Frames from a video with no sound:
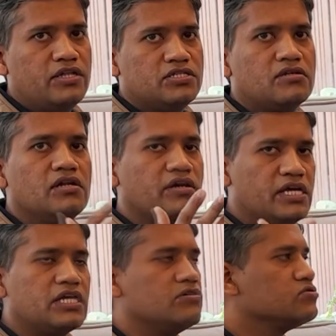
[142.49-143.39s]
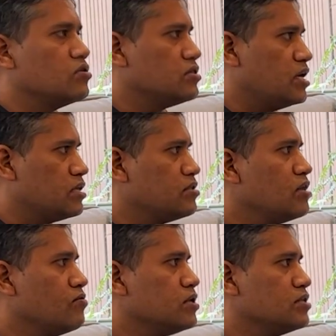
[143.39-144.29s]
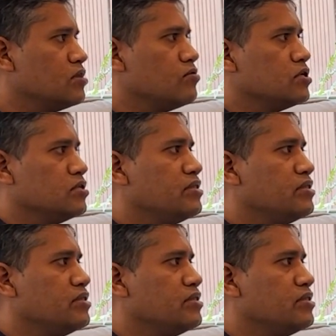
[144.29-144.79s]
digital creatives on that. They were the